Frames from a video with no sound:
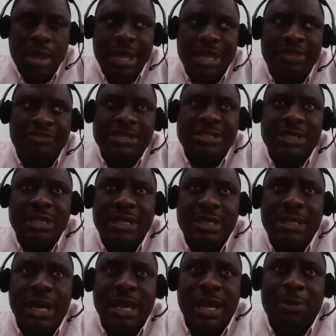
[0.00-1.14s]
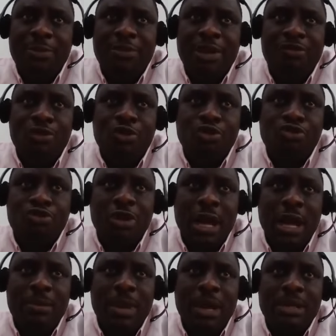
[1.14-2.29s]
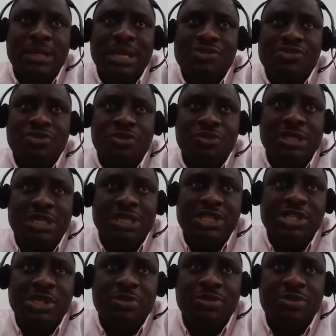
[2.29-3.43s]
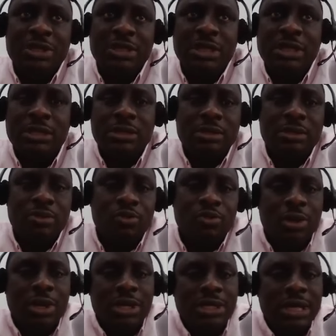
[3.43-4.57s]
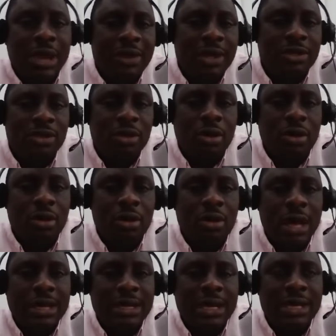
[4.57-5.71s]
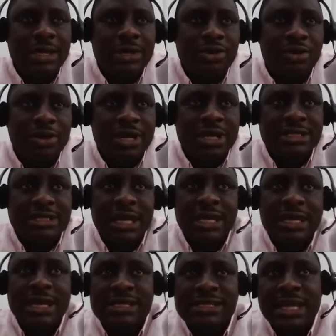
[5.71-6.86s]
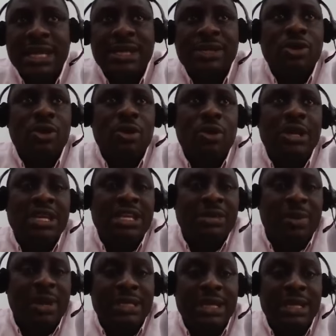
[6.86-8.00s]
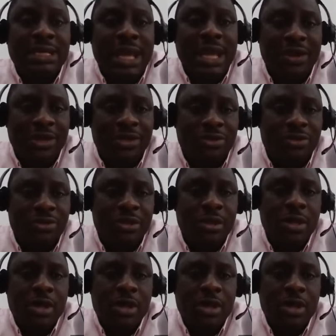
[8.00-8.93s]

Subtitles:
interestingly, if you go through Kama, there's no distinction between a director, either a non-exec, exec, or independent directors.